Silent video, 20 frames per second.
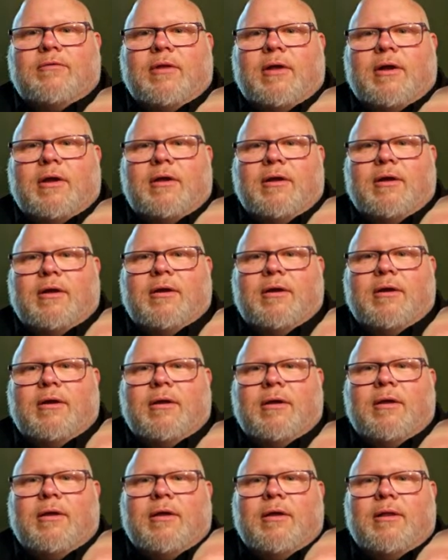like
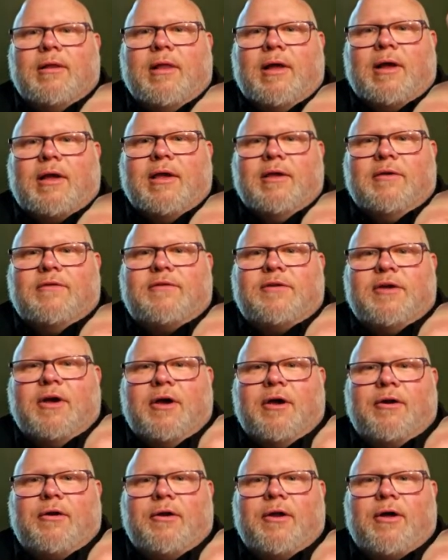he's
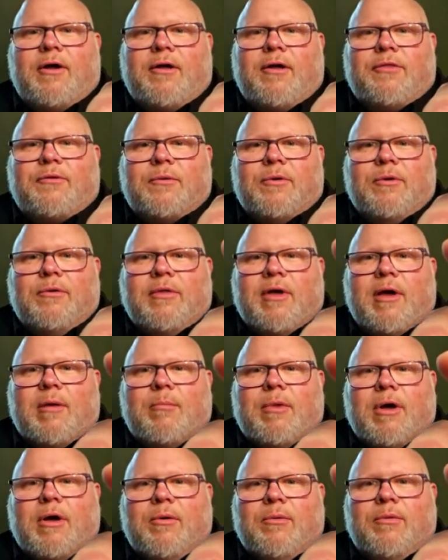tunneled all through that
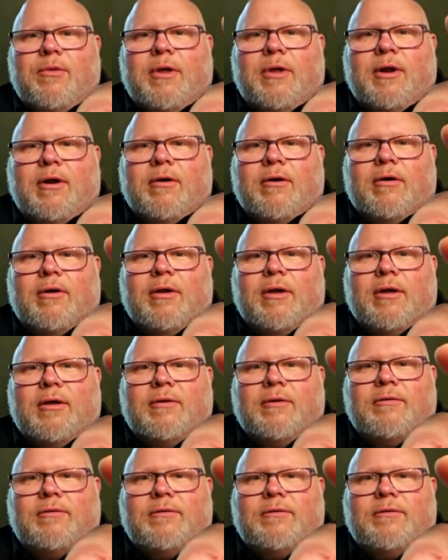bone there.